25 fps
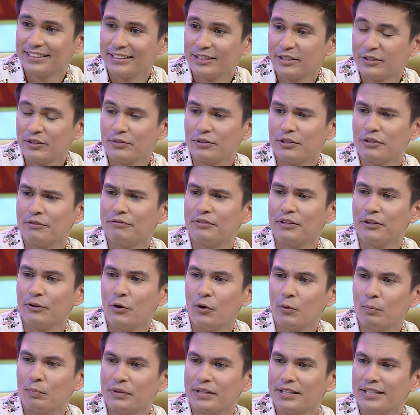You, you feel
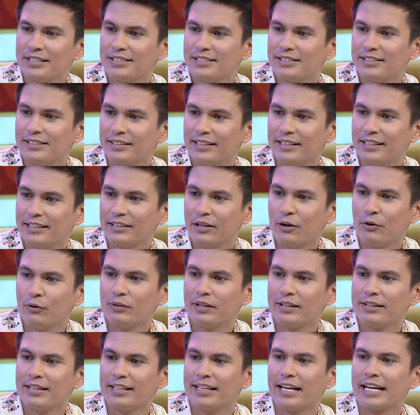hopeless. The
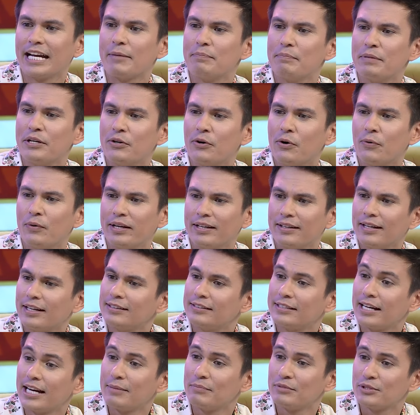only thing that kept me going
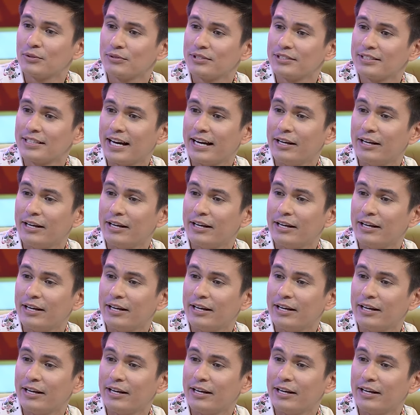at times was